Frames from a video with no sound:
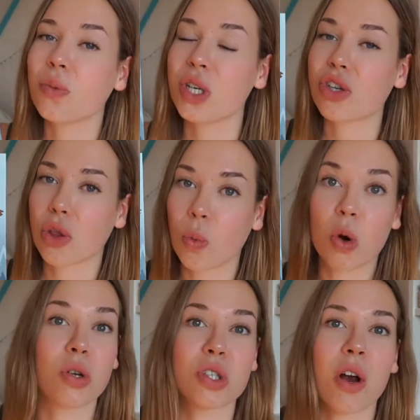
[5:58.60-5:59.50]
which the
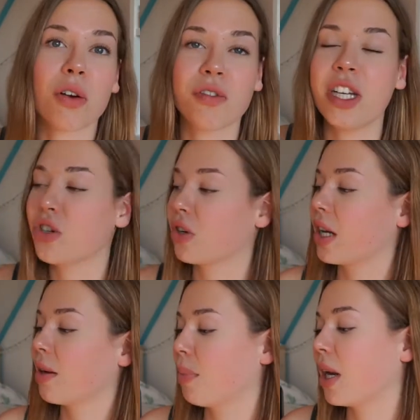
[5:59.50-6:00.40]
worlds are featured
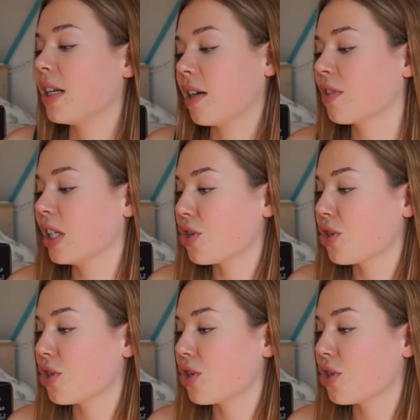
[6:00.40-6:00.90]
in, but I definitely